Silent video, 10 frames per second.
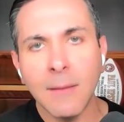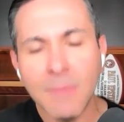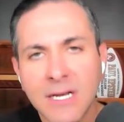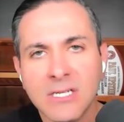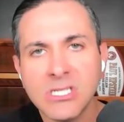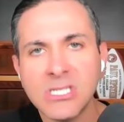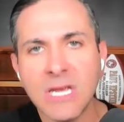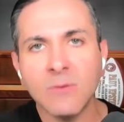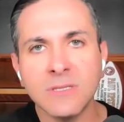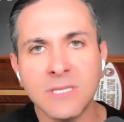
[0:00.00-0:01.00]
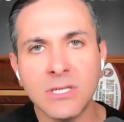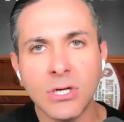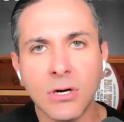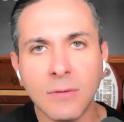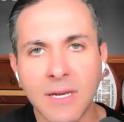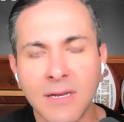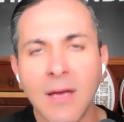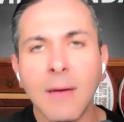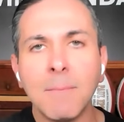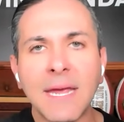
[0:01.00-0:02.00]
because she was determined
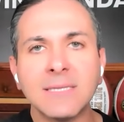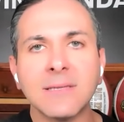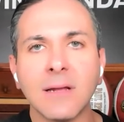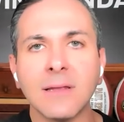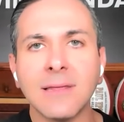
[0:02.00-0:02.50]
based on